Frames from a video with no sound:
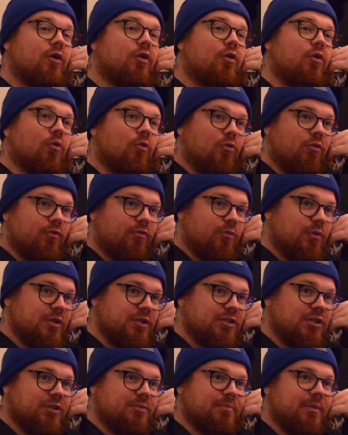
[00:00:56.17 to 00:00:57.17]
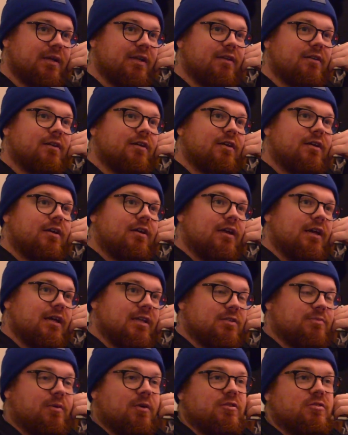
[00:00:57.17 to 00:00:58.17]
all of which had been
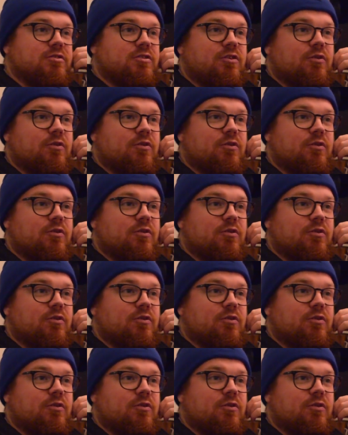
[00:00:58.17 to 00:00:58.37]
exposed